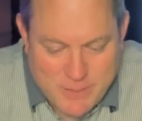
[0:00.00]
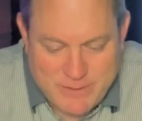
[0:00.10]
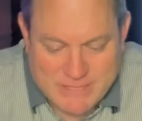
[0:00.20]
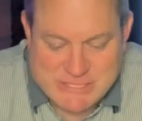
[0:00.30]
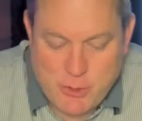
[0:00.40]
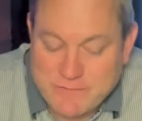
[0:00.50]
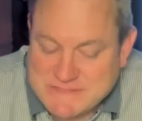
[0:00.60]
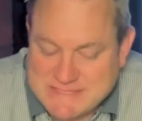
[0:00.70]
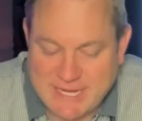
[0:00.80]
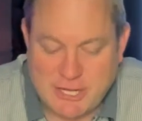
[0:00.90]
But as you have
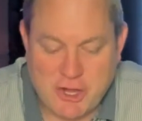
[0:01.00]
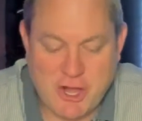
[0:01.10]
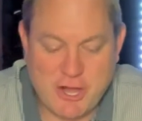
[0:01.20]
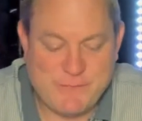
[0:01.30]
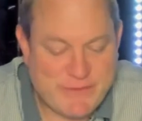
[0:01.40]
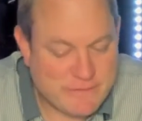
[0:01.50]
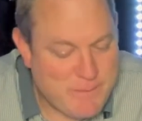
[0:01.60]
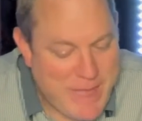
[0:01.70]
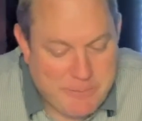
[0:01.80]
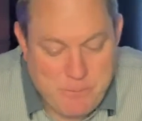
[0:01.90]
seen and heard, this
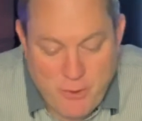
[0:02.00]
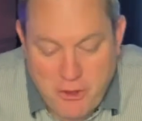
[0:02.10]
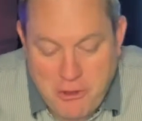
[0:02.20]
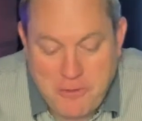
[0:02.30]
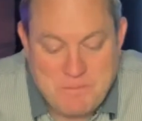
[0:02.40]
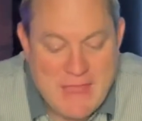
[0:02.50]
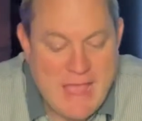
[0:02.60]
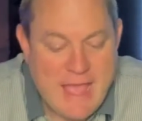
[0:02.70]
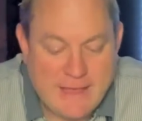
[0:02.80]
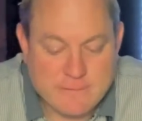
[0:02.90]
man, Paul,
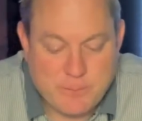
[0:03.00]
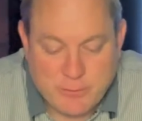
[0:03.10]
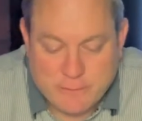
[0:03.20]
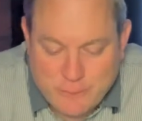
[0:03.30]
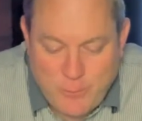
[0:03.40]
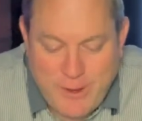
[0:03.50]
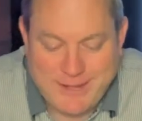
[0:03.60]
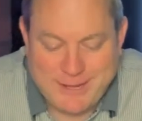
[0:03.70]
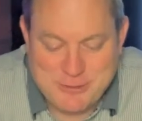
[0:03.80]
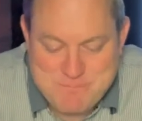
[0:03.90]
has
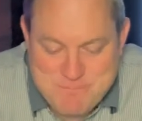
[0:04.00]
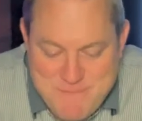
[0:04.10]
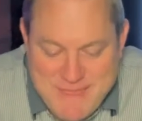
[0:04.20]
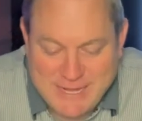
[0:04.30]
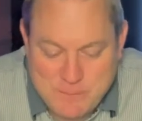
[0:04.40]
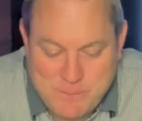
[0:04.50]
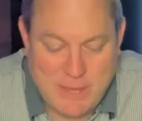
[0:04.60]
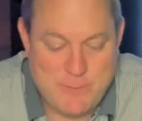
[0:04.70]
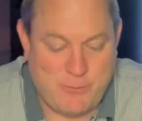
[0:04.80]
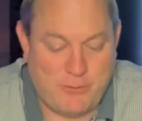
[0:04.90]
persuaded many
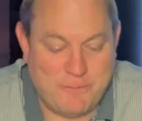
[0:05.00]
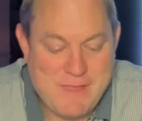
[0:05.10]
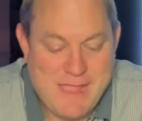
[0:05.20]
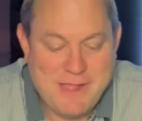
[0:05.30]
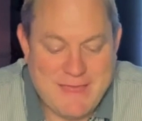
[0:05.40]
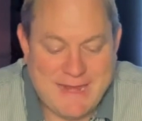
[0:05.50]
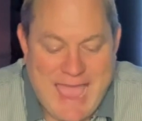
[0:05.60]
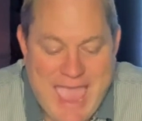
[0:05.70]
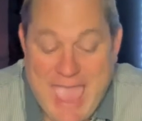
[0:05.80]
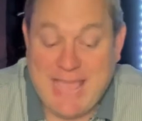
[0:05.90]
people that
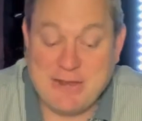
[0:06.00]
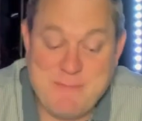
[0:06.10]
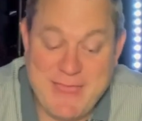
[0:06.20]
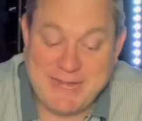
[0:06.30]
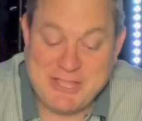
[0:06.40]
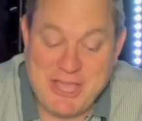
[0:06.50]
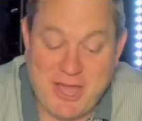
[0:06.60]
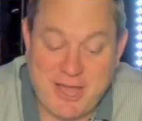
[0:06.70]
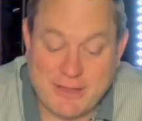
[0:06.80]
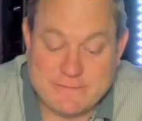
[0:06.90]
handmade
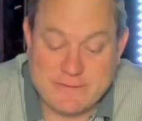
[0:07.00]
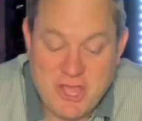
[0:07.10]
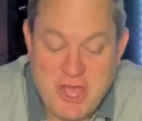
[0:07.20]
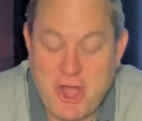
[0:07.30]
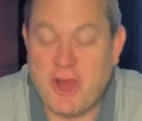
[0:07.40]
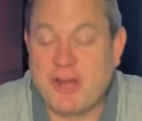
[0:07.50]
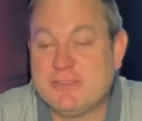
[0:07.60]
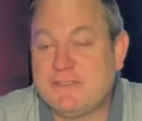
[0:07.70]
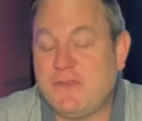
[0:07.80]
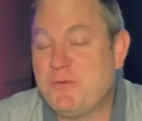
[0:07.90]
gods
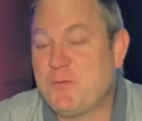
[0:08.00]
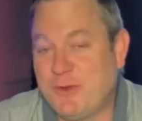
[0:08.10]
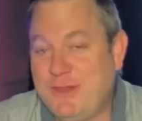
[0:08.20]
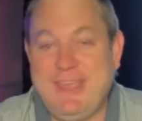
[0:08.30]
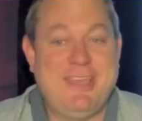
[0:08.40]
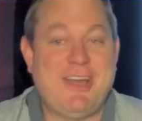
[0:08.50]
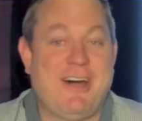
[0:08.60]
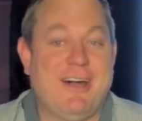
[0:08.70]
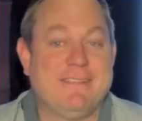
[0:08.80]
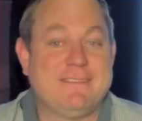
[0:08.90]
aren't really
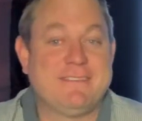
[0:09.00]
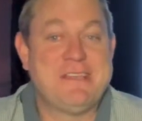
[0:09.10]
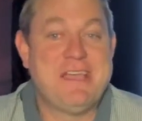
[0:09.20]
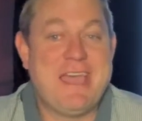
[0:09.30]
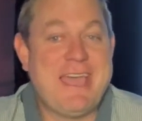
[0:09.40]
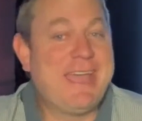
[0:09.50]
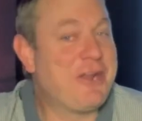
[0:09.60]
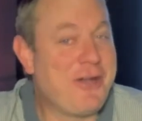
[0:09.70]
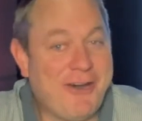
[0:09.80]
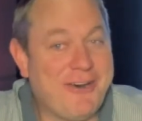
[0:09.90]
gods
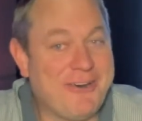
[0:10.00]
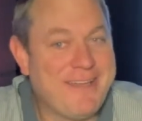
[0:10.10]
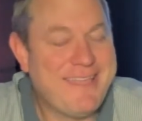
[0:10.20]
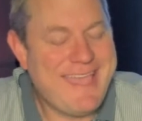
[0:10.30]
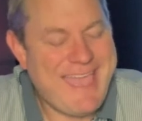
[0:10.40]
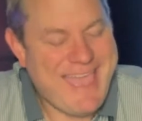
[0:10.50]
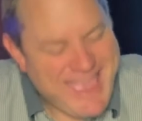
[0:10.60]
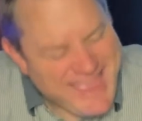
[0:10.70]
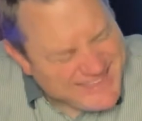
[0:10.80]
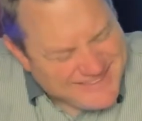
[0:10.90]
at all.
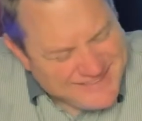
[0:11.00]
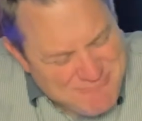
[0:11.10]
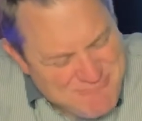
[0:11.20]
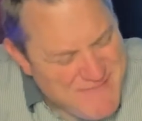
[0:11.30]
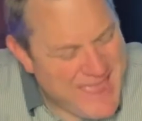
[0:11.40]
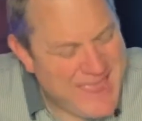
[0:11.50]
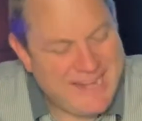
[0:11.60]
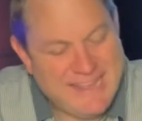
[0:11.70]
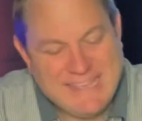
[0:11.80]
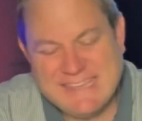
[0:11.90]

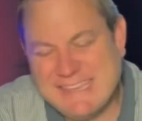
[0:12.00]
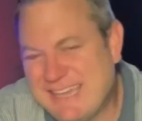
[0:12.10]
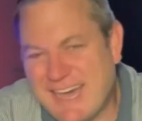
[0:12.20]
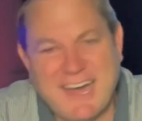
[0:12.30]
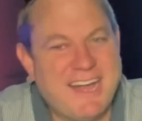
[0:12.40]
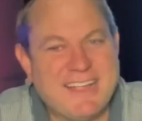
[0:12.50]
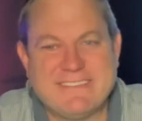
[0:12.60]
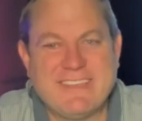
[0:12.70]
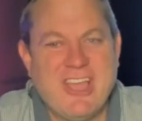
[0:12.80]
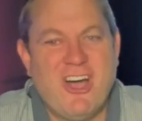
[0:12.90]
Handmade
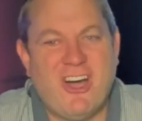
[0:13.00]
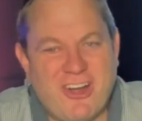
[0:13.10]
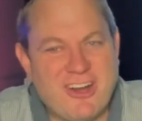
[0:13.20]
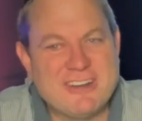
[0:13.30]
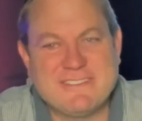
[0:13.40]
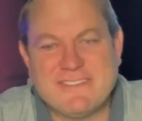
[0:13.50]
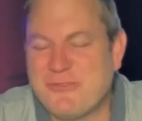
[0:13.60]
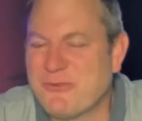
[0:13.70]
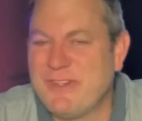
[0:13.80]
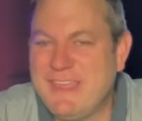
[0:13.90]
gods aren't
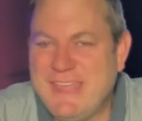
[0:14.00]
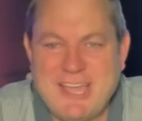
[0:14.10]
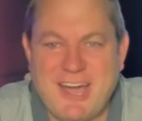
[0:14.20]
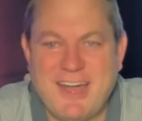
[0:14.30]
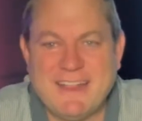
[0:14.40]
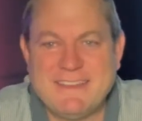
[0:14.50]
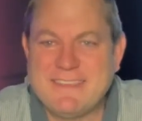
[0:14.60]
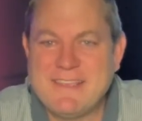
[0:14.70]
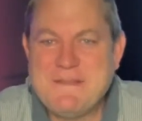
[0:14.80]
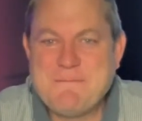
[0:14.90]
really
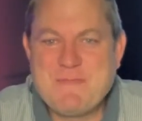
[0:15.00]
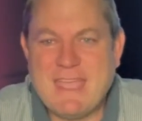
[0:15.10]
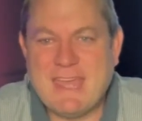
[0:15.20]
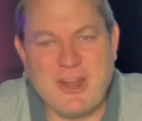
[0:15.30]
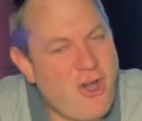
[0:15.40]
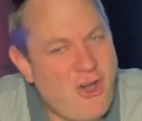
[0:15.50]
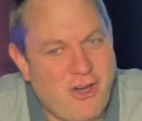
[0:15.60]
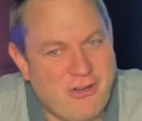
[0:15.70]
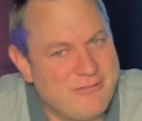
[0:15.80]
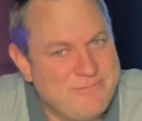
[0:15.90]
gods at
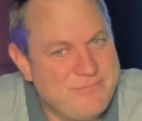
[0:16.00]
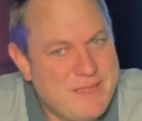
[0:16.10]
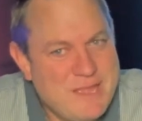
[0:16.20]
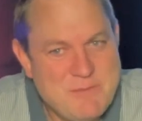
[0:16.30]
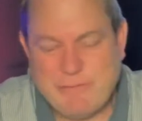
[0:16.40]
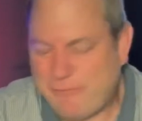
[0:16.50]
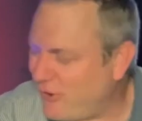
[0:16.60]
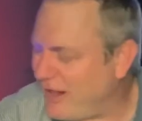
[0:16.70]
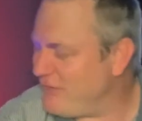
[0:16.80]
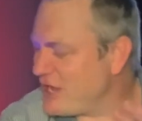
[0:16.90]
all.
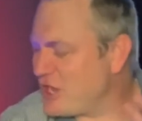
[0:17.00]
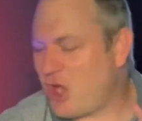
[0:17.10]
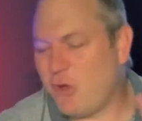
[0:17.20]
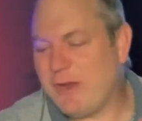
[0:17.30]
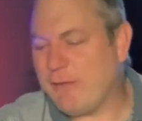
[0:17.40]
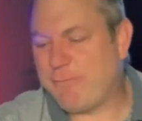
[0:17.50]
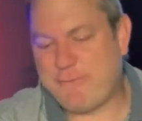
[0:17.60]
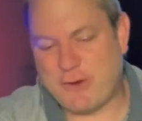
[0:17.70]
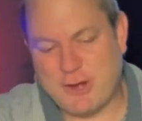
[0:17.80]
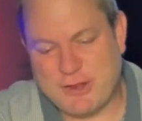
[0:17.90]
Before I even go any
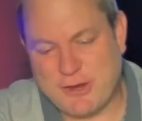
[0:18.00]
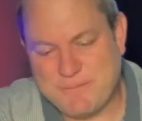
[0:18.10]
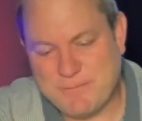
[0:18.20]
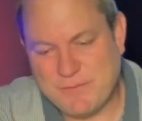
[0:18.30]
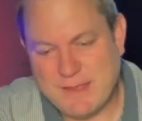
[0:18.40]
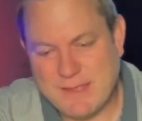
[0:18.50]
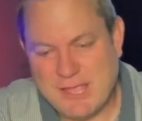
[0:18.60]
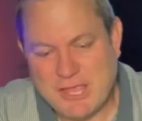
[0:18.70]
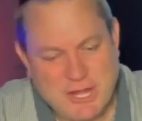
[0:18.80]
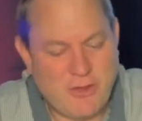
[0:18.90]
further,
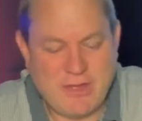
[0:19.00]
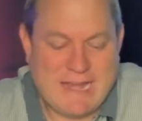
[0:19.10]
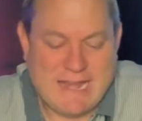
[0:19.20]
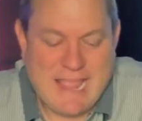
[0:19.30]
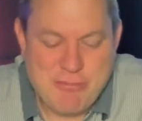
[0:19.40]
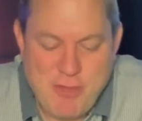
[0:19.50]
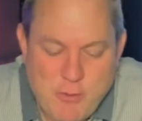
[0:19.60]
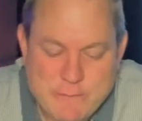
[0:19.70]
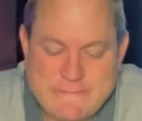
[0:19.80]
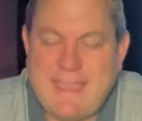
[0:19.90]
you know, in
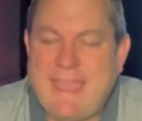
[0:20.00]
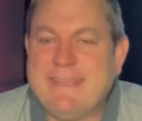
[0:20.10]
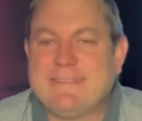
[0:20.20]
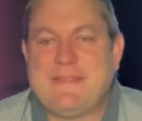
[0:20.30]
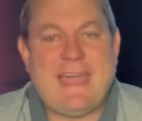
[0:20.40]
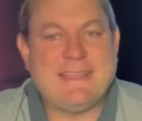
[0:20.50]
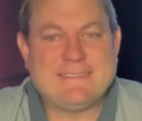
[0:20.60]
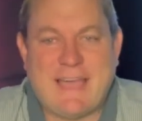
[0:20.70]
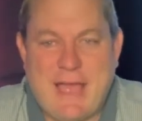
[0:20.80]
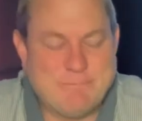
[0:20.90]
those days, in that
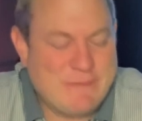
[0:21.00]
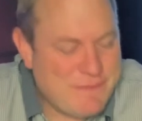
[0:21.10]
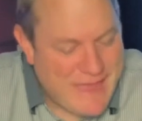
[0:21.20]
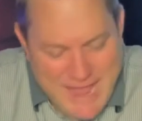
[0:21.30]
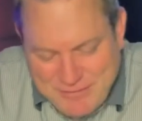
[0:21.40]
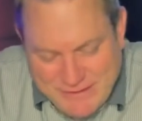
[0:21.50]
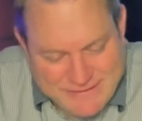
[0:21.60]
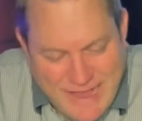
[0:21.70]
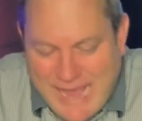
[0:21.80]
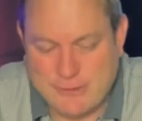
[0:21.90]
time, that they had these
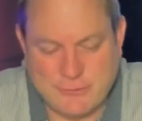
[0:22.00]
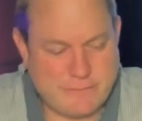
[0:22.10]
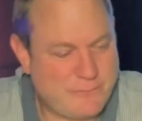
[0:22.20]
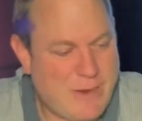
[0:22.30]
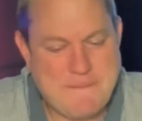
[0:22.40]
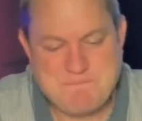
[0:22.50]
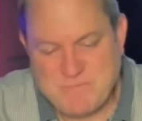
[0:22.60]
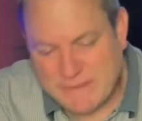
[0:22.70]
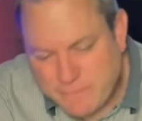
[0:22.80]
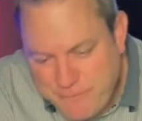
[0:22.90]
idols, right?
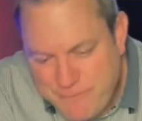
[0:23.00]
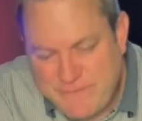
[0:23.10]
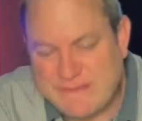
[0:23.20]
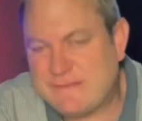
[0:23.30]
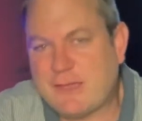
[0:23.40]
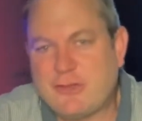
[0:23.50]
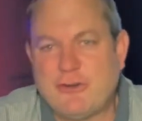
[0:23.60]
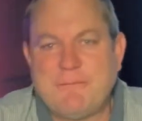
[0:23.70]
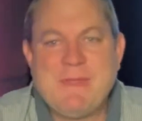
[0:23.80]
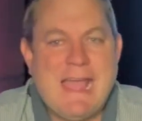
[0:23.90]
These
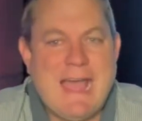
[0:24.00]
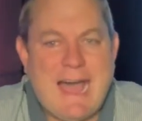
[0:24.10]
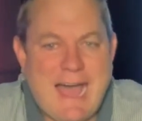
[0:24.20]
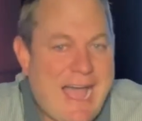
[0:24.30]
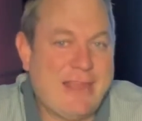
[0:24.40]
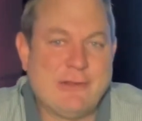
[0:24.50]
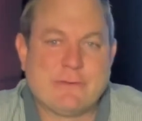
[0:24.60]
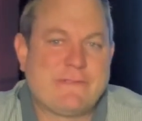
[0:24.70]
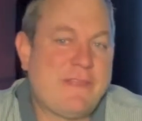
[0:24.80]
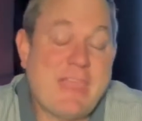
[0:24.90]
physical
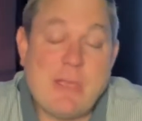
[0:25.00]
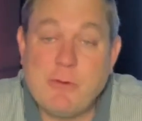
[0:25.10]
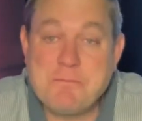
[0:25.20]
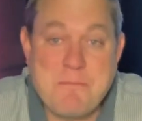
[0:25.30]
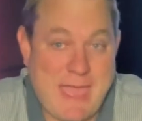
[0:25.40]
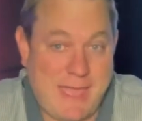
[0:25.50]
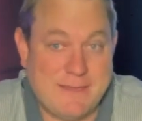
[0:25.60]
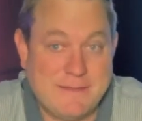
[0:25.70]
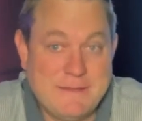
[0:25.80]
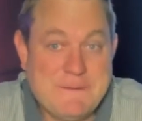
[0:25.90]
idols that they would
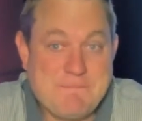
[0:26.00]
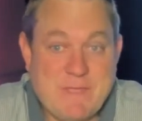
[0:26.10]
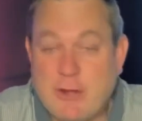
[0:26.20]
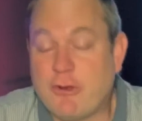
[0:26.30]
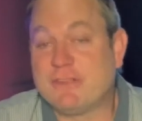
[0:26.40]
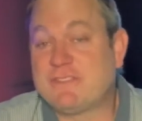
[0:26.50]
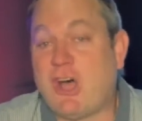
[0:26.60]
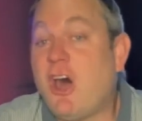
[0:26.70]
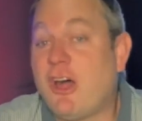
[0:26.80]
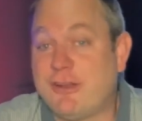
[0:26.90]
make in order to
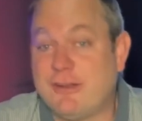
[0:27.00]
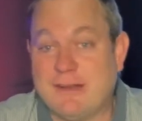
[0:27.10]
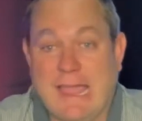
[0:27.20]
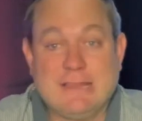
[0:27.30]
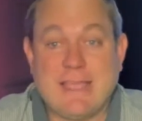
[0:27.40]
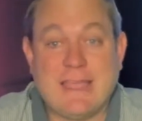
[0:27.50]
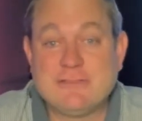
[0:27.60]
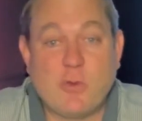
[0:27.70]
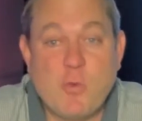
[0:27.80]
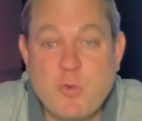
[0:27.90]
honor and
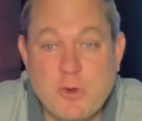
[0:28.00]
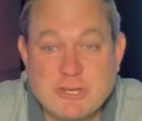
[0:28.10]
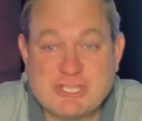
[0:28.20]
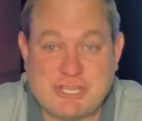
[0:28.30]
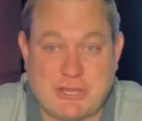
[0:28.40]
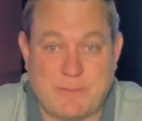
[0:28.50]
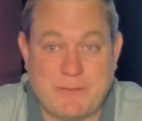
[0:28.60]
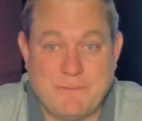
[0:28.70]
to worship.